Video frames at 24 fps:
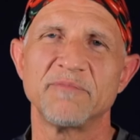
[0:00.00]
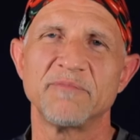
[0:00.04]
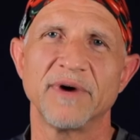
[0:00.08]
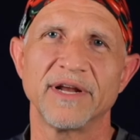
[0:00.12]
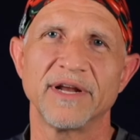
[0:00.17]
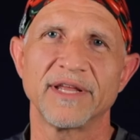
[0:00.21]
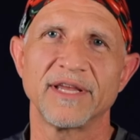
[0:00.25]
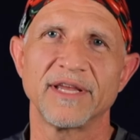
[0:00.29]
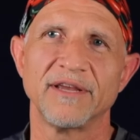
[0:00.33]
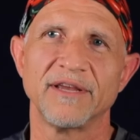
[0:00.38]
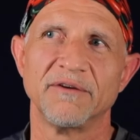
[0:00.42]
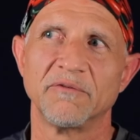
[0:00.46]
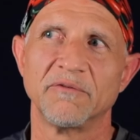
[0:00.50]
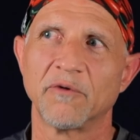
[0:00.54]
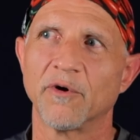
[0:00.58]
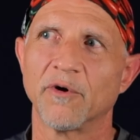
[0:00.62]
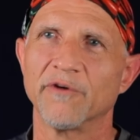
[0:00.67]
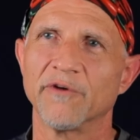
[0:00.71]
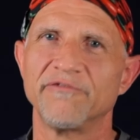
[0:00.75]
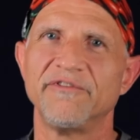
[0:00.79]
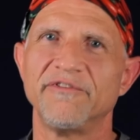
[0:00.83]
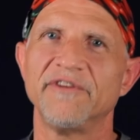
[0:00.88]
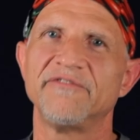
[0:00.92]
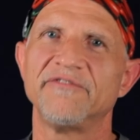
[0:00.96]
buddy or
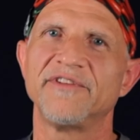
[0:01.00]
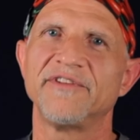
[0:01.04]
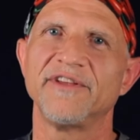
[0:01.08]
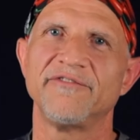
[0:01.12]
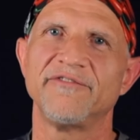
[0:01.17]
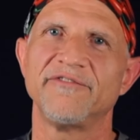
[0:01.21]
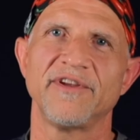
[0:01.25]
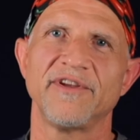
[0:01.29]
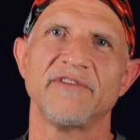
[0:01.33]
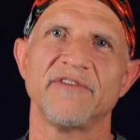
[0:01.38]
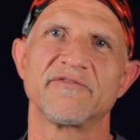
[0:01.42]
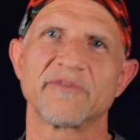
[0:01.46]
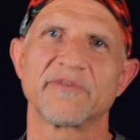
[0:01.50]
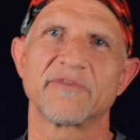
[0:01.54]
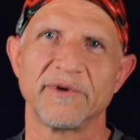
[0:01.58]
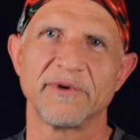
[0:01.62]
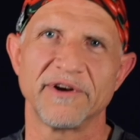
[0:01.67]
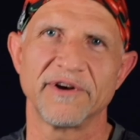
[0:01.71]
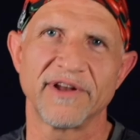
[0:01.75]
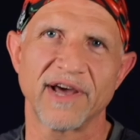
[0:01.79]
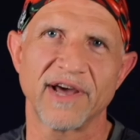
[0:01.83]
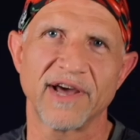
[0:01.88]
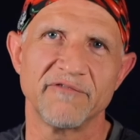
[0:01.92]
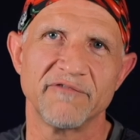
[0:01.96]
50 feet from your
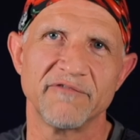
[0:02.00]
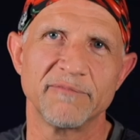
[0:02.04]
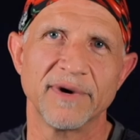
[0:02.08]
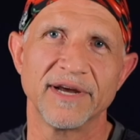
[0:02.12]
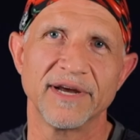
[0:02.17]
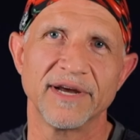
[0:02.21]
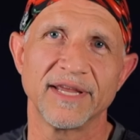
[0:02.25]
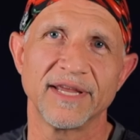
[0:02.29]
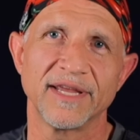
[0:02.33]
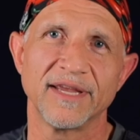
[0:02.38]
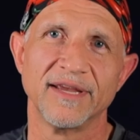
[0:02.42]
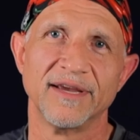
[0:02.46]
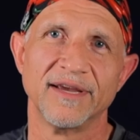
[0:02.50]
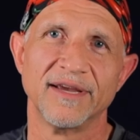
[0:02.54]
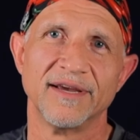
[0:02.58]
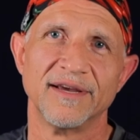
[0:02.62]
dive buddy.